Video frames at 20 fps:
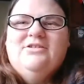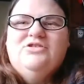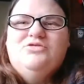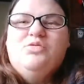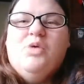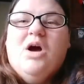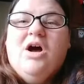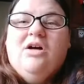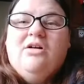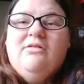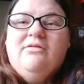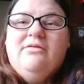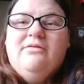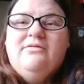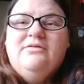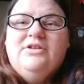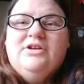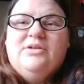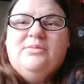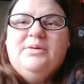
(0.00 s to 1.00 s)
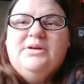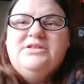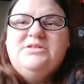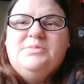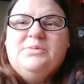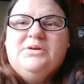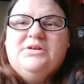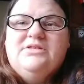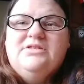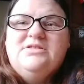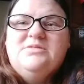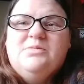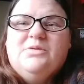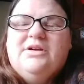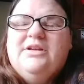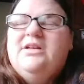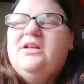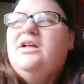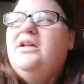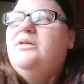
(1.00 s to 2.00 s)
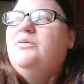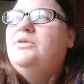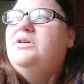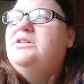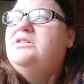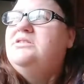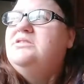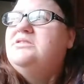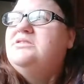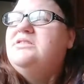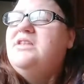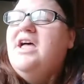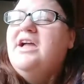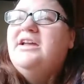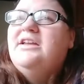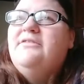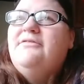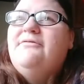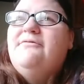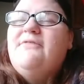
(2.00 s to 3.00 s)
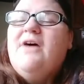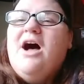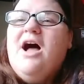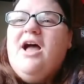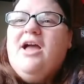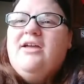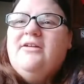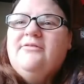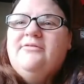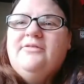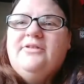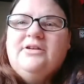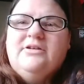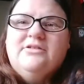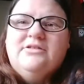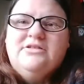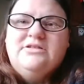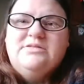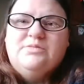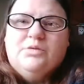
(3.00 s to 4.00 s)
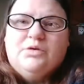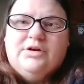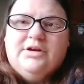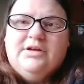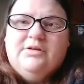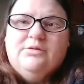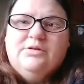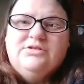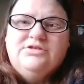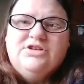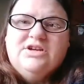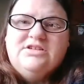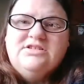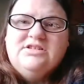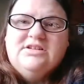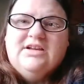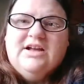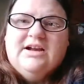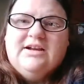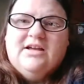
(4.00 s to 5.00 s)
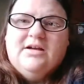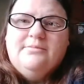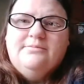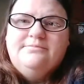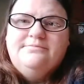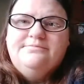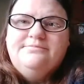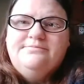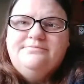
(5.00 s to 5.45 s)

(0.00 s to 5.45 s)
12 near Pittsburgh this morning. It was -5 here this morning when Justin got up.